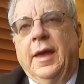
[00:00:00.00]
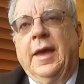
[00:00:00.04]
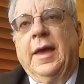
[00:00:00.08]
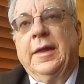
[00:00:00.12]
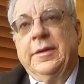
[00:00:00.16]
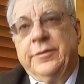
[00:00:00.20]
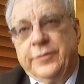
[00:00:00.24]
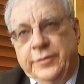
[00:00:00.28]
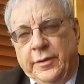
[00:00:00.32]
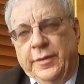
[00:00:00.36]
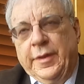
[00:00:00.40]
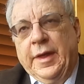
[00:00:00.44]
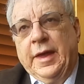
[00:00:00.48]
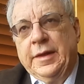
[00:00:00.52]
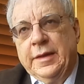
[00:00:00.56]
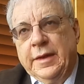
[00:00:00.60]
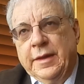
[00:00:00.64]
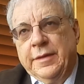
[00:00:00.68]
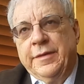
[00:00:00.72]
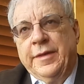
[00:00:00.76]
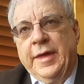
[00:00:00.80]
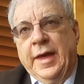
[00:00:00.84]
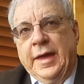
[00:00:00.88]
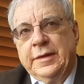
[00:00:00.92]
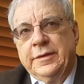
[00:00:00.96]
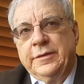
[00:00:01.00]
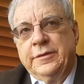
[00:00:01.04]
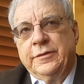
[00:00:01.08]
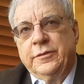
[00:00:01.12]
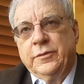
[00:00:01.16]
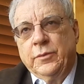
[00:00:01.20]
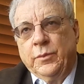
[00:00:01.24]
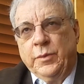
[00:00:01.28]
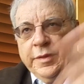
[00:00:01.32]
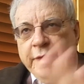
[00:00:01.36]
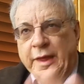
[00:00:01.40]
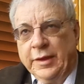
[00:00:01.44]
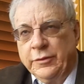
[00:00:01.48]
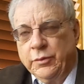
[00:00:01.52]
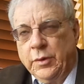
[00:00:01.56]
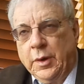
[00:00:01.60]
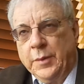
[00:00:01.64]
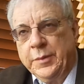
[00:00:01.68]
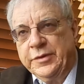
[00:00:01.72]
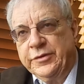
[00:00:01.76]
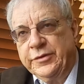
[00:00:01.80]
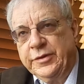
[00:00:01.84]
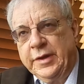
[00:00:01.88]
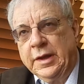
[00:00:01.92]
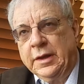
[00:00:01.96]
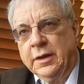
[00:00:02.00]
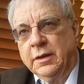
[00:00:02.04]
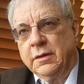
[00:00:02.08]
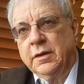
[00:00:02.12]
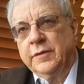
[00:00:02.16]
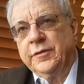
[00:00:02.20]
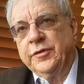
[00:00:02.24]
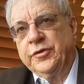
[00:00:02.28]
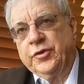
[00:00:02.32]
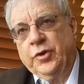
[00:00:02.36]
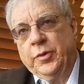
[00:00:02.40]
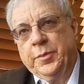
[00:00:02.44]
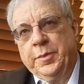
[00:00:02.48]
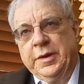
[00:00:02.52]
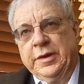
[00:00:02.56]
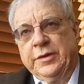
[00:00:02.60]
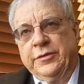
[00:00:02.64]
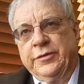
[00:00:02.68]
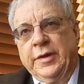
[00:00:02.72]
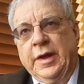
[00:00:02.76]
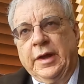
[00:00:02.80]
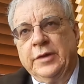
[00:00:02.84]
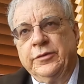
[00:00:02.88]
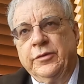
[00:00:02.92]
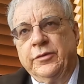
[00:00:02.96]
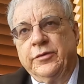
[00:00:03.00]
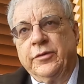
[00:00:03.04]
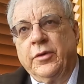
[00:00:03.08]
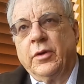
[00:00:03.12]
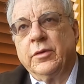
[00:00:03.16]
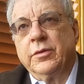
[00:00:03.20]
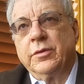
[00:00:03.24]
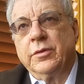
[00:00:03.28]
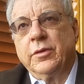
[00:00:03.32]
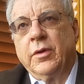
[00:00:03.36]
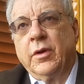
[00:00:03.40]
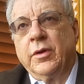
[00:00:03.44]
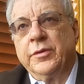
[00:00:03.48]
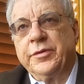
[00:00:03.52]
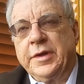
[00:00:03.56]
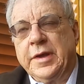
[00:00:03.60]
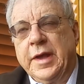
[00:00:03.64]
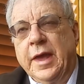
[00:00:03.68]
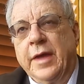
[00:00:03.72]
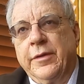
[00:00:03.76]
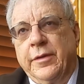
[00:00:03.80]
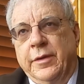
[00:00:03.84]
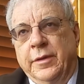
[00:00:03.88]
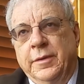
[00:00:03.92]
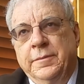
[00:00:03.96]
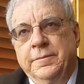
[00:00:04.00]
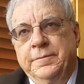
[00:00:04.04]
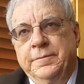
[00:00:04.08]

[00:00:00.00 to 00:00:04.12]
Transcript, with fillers: and so that that's but that's why we stay clear of interpreting mm-hmm. statutes all, altogether.